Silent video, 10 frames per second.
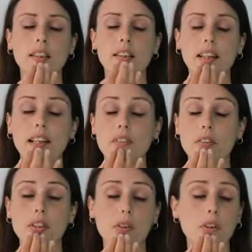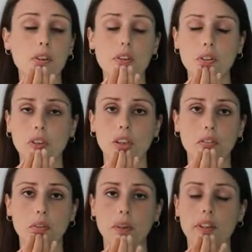I have no control
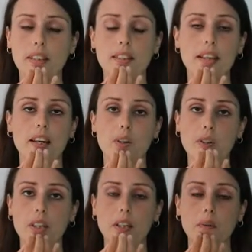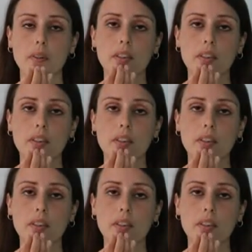over what they say or do.